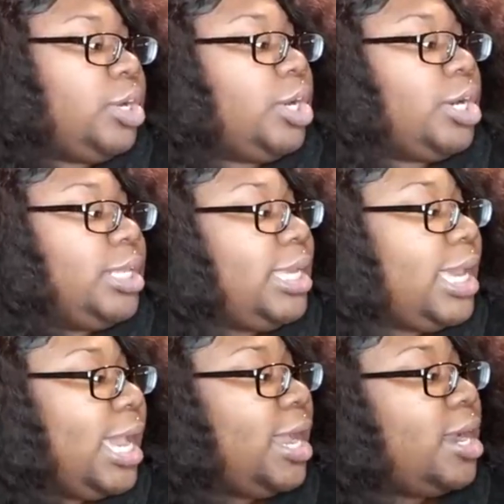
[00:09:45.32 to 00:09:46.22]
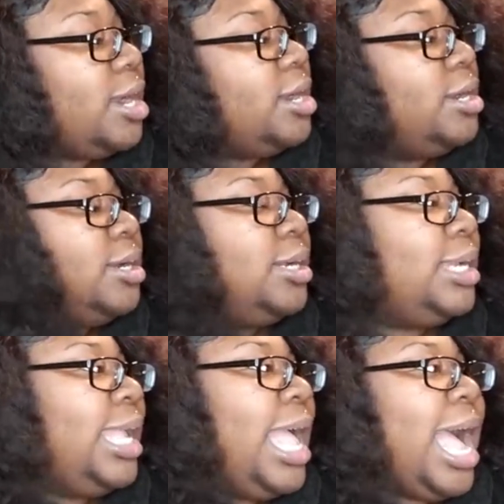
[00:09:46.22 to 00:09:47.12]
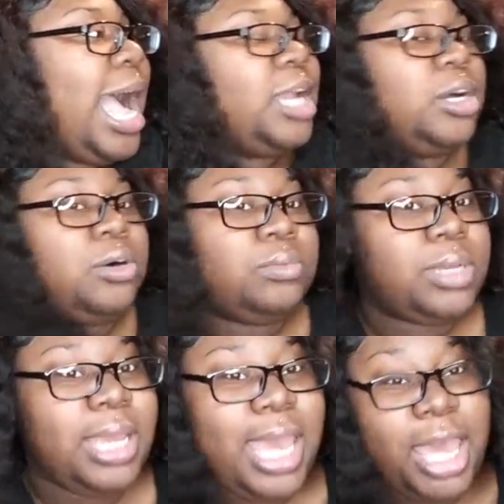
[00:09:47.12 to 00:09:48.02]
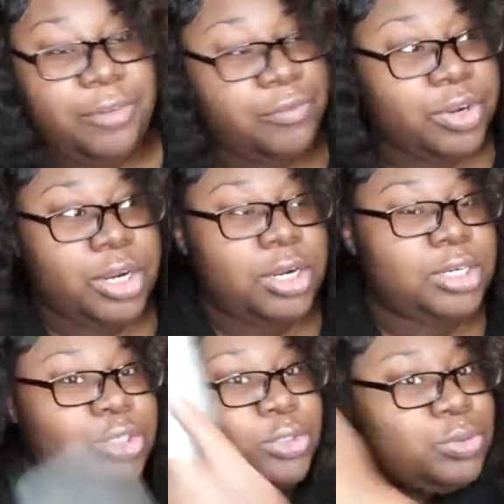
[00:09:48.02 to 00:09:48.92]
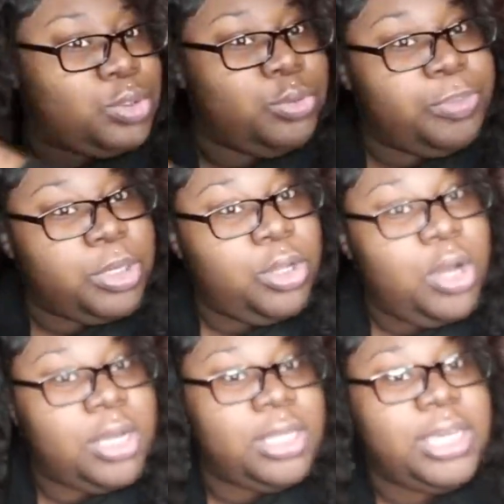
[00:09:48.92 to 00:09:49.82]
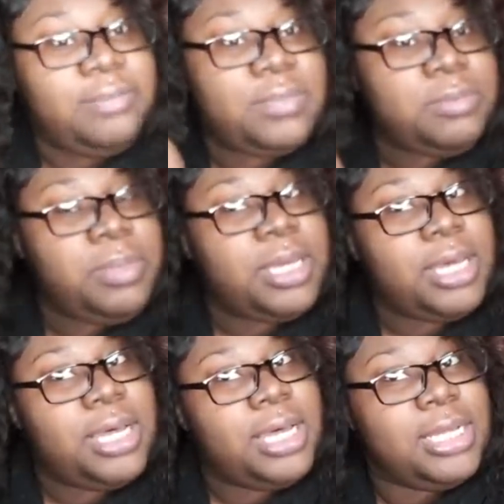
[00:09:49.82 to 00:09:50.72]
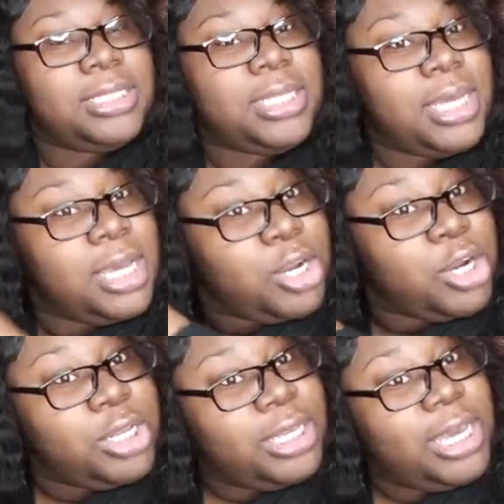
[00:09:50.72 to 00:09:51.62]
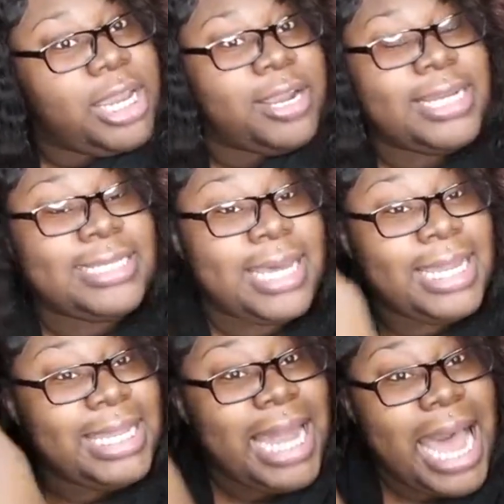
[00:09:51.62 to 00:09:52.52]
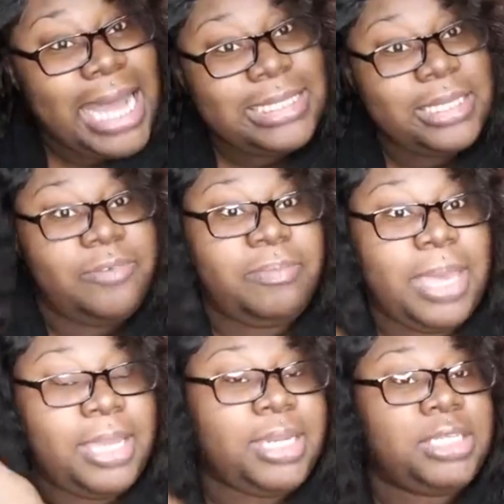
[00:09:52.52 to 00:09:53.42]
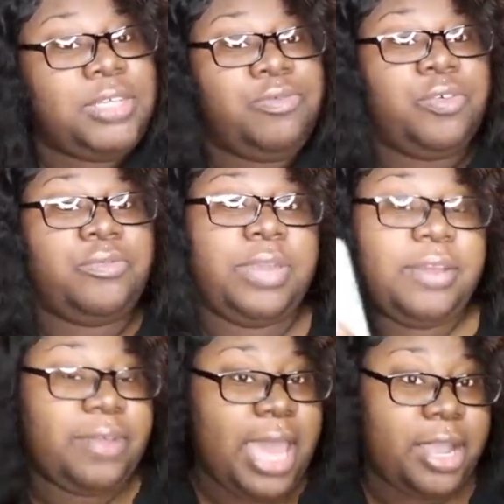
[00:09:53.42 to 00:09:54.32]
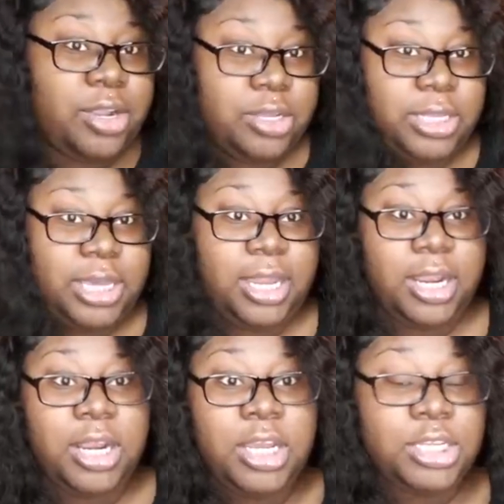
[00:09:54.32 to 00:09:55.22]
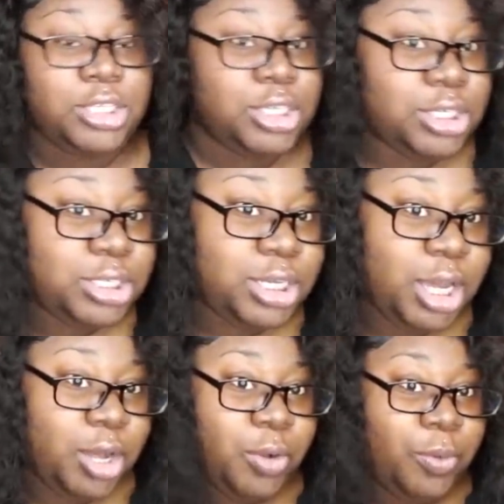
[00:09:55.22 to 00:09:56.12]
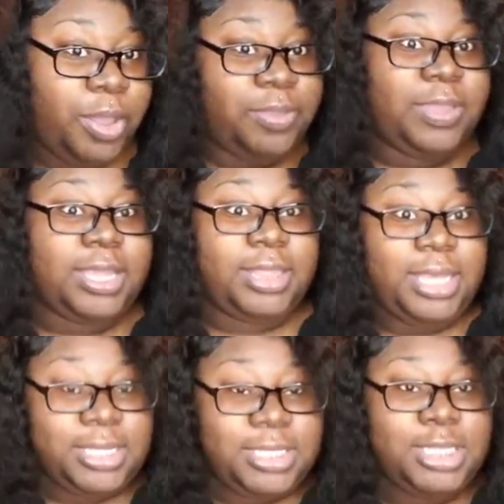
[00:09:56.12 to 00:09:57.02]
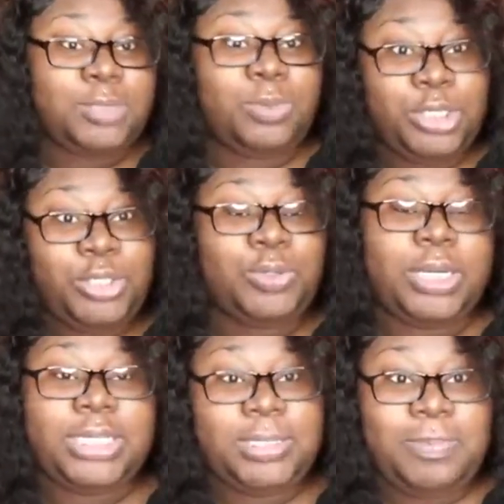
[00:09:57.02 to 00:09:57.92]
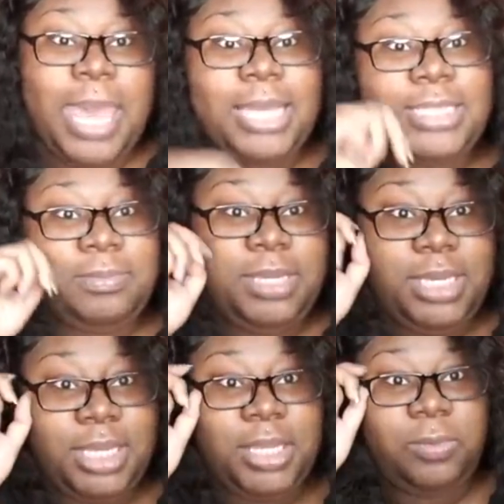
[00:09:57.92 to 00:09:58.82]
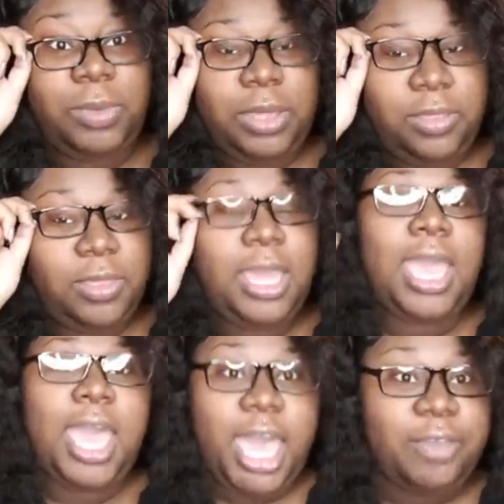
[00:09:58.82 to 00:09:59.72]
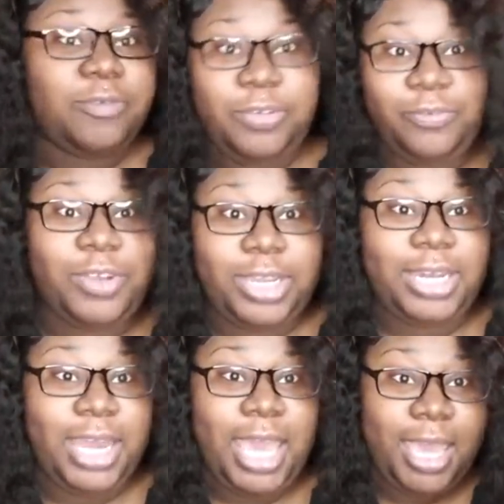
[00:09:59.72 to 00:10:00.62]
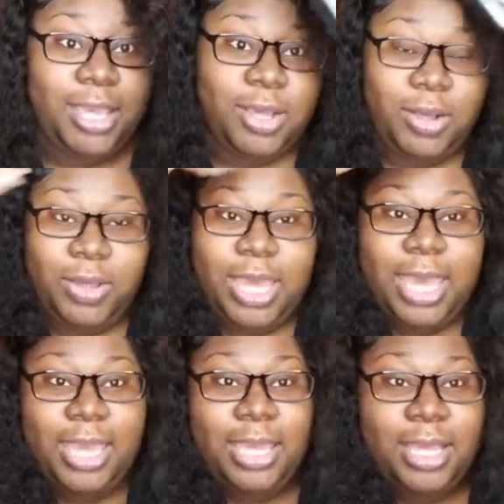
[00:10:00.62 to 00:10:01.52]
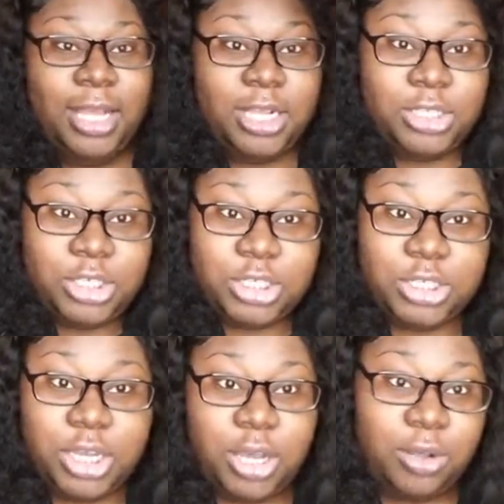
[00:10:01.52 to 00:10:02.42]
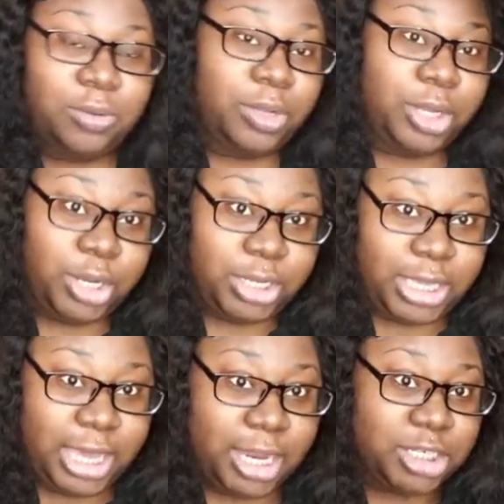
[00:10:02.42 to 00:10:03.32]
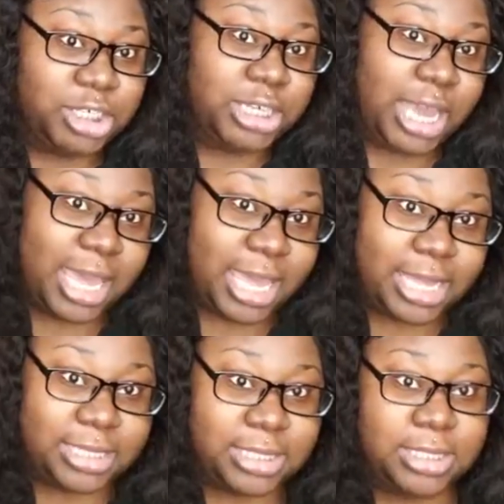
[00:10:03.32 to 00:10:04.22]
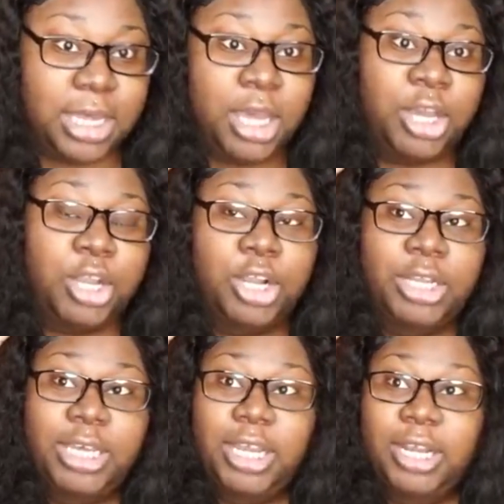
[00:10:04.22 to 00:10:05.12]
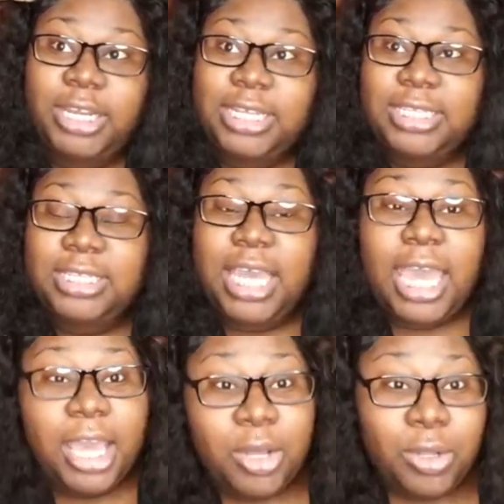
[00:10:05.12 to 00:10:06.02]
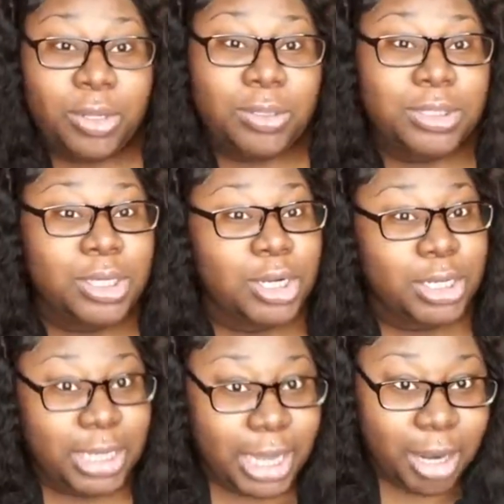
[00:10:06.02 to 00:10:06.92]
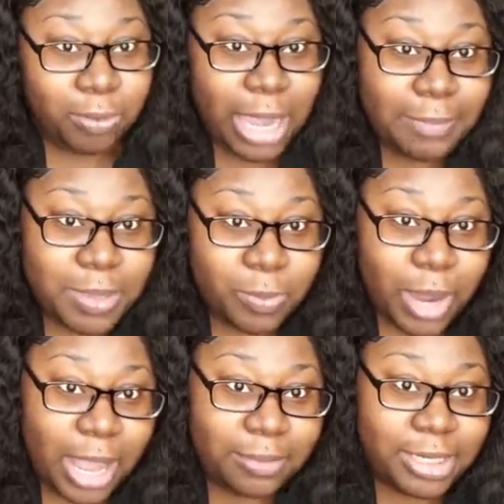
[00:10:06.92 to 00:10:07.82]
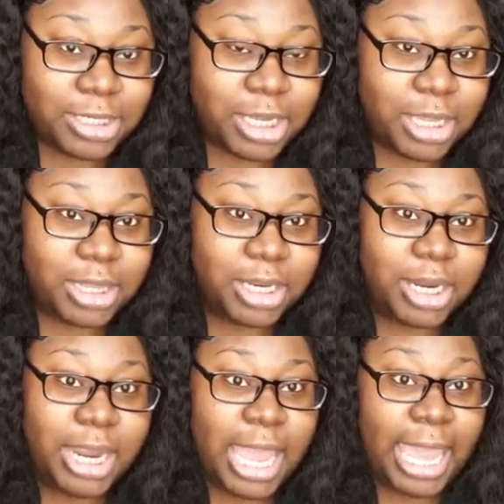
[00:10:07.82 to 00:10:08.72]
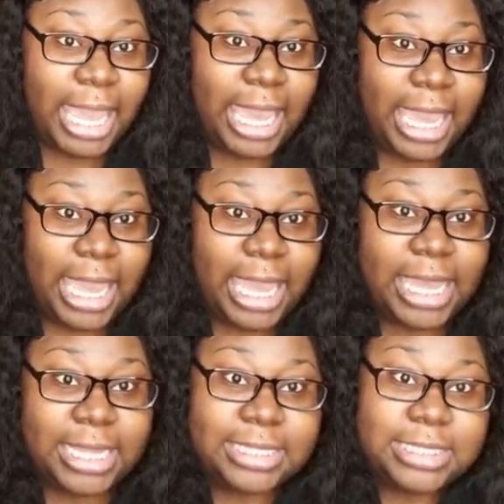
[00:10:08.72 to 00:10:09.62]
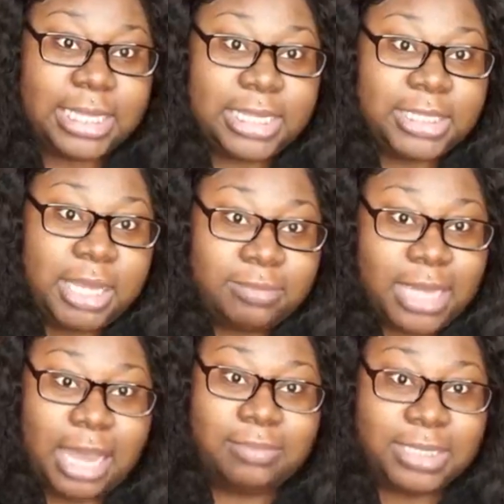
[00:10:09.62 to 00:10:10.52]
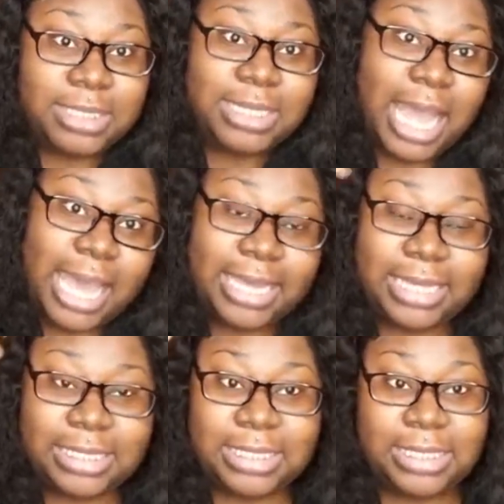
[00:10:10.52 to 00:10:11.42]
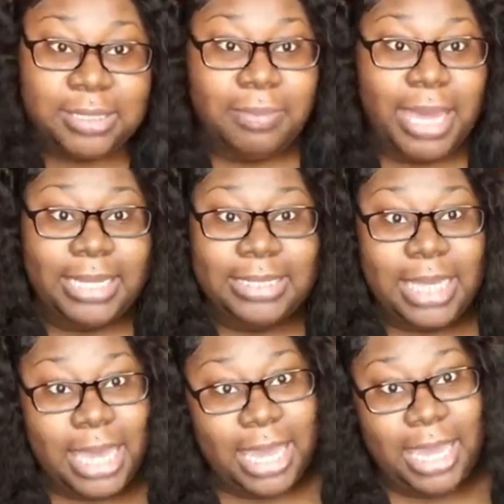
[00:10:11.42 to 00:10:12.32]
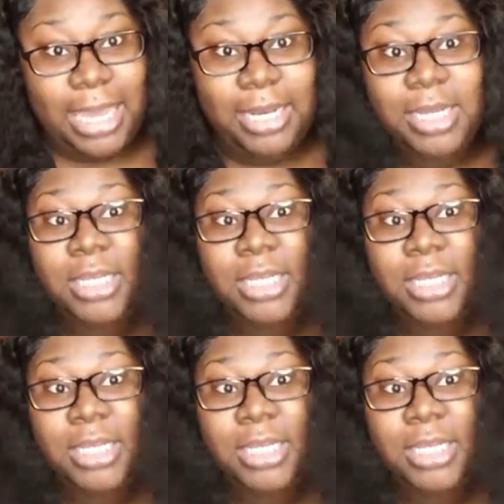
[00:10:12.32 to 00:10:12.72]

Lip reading: curly hair, I don't ever do super long lengths because Curly hair is a lot of maintenance. If you've never had curly hair, just know that this is what you'll expect to be dealing with every freaking day, okay? Just know, curly sheds, curly hair gets tangled, curly hair wraps around each other, and sometimes it's not easy to maintain.